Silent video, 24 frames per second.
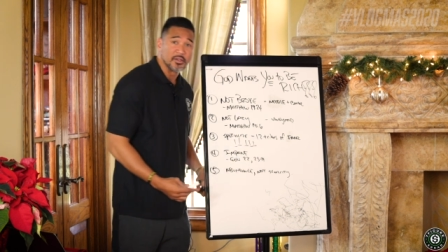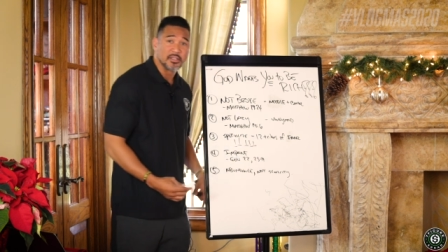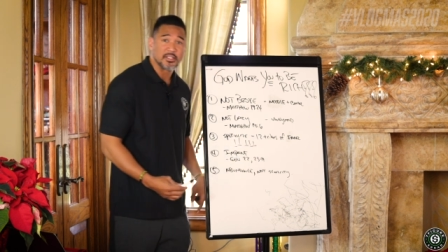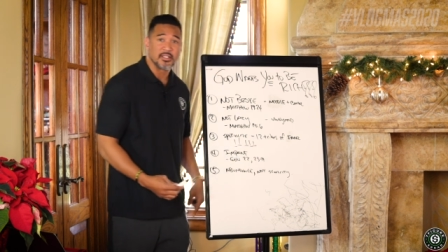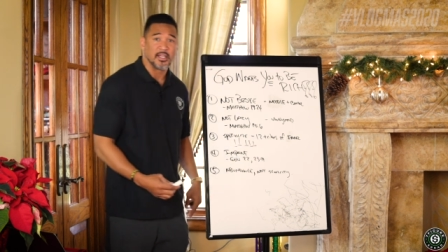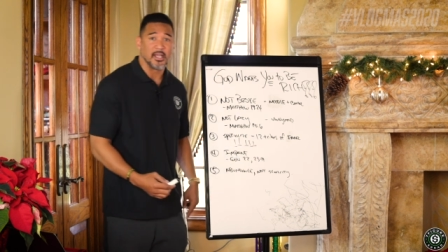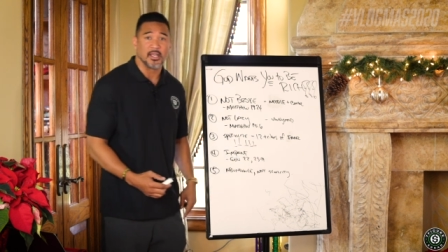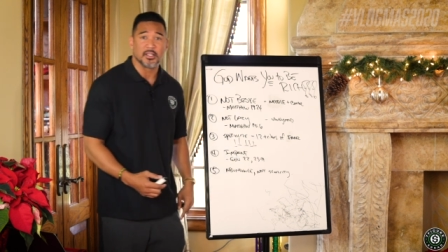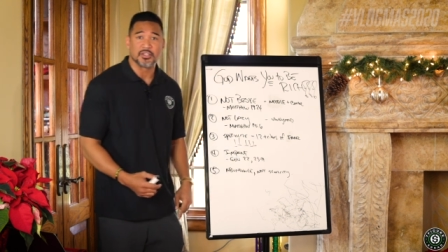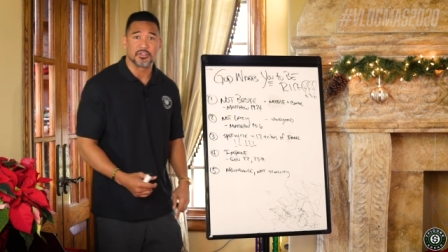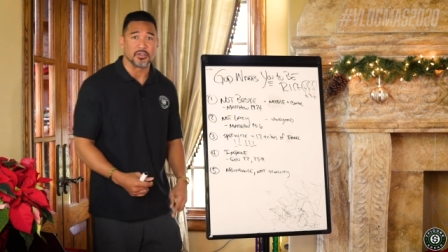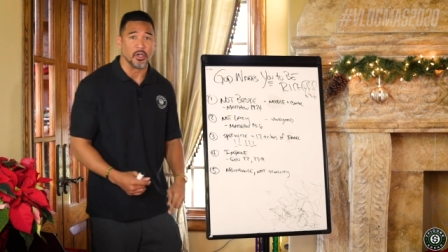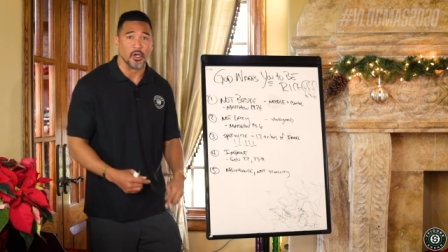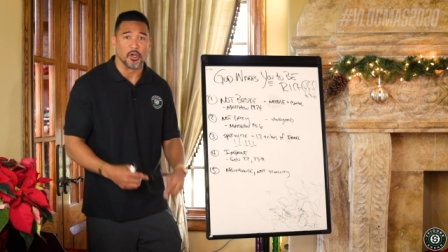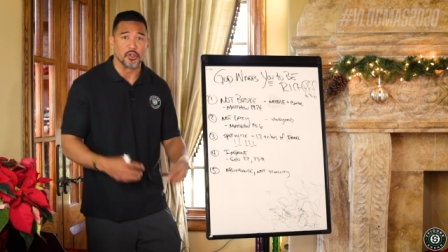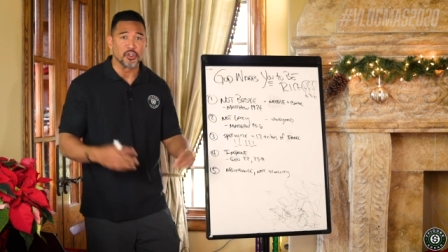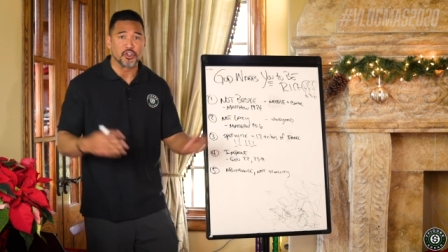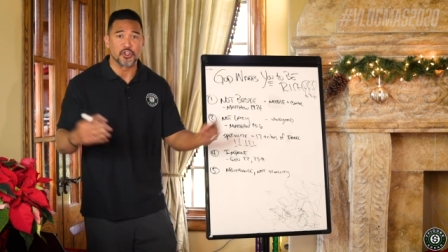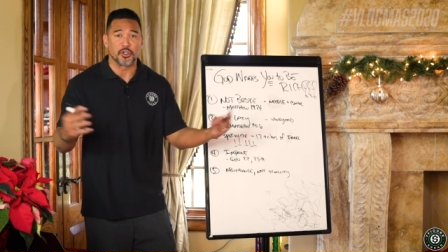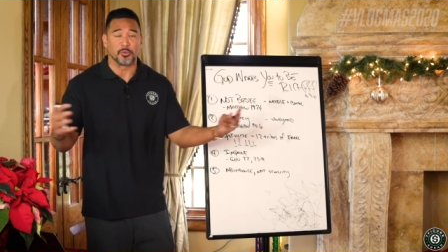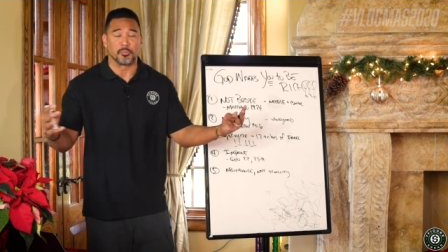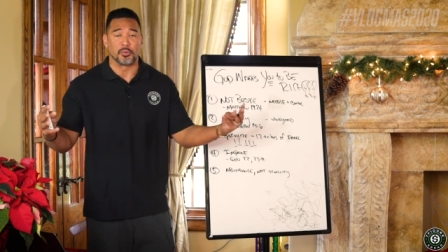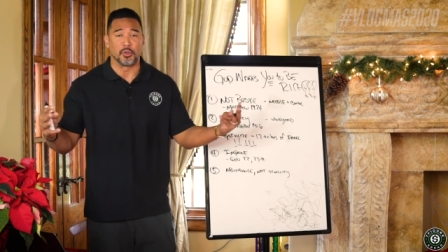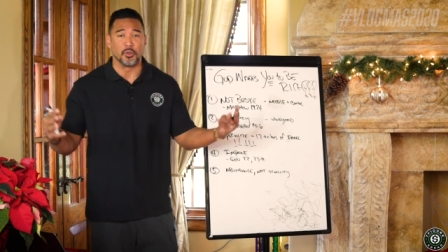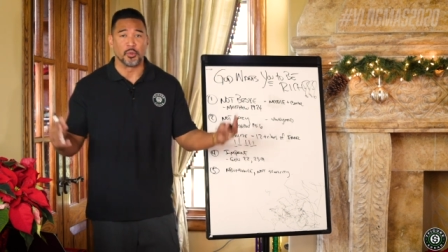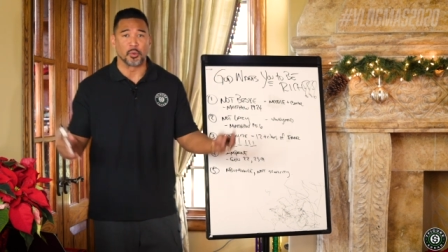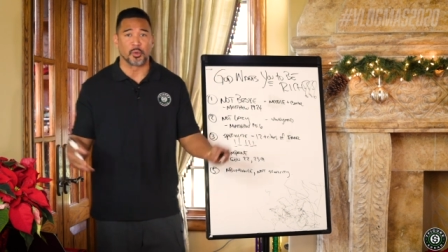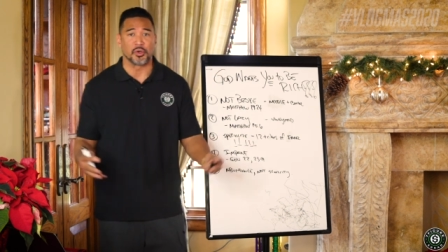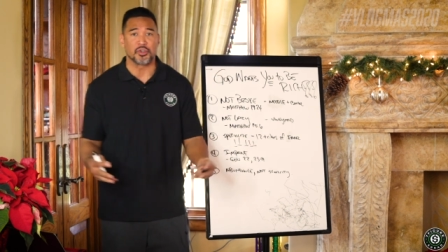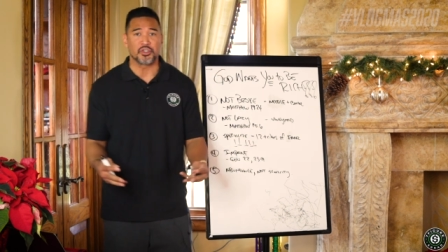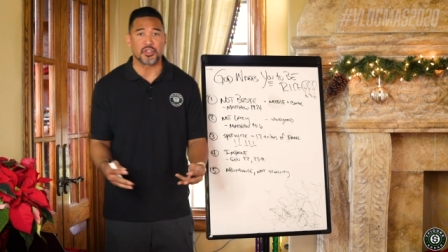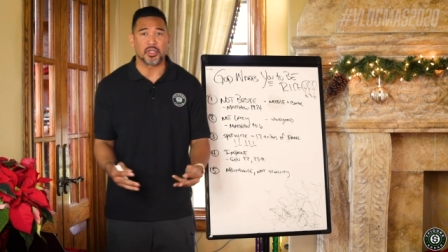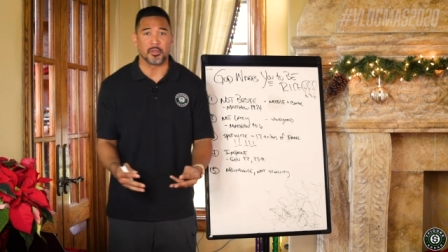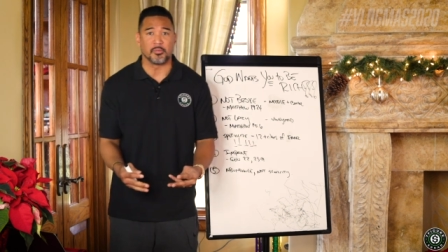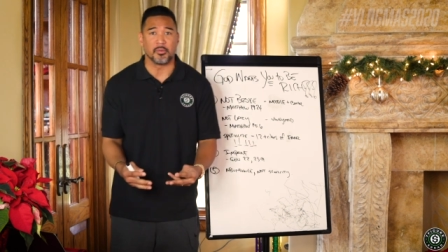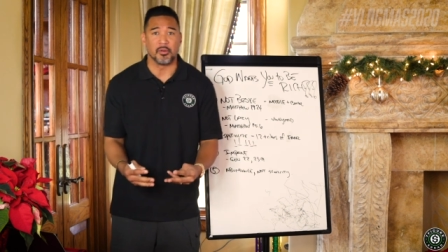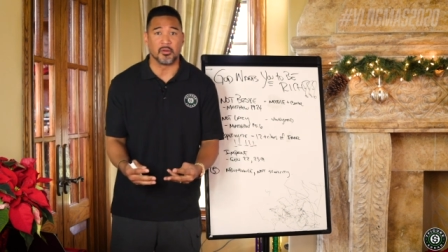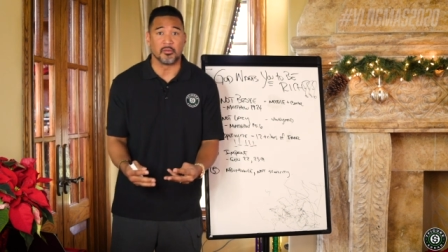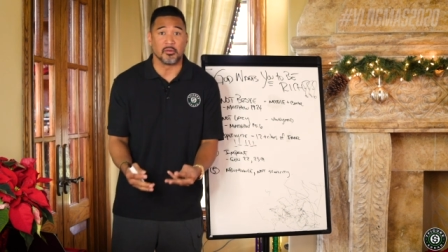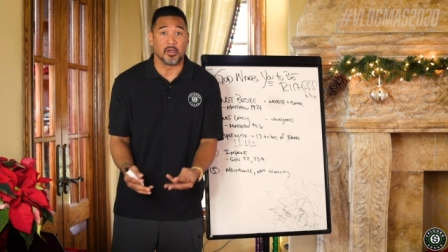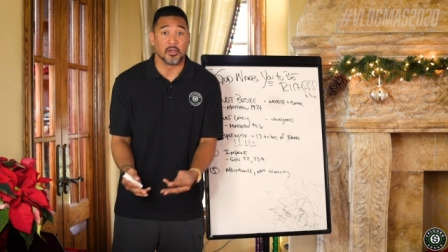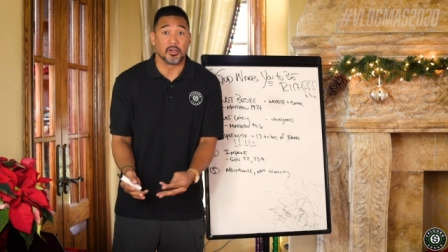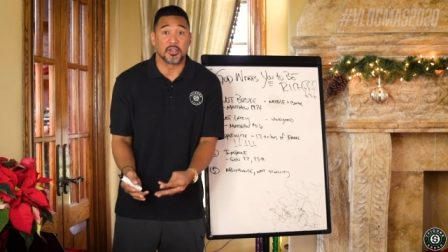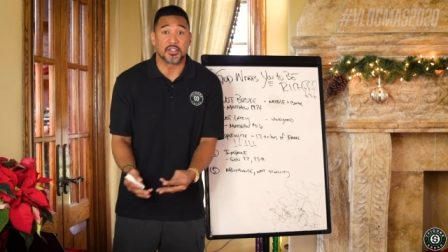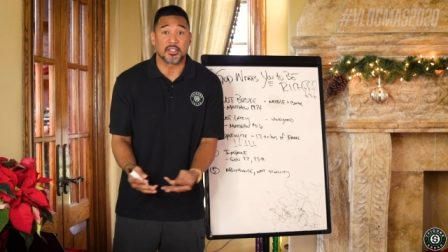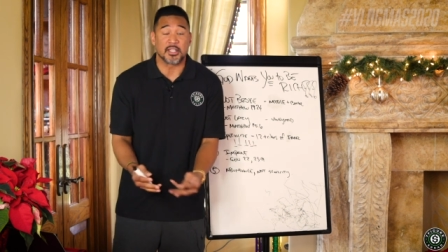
that understands entrepreneurship and